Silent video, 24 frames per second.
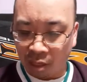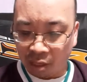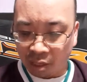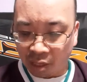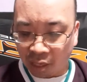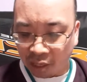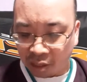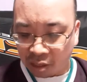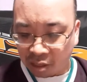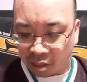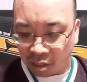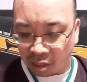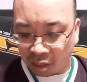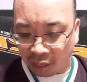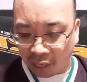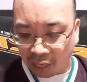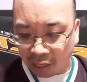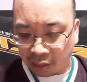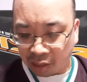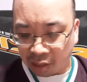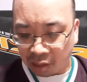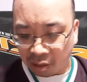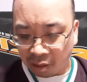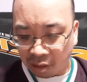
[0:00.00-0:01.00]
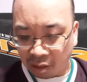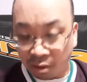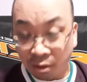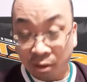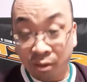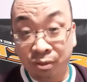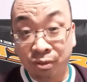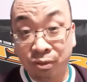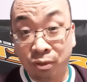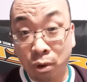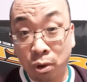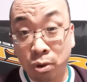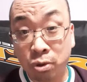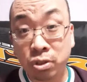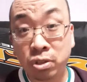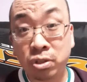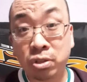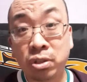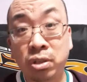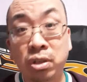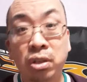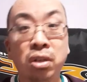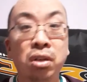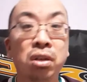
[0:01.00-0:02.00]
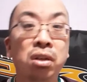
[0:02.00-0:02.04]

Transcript: Ducks selected in their first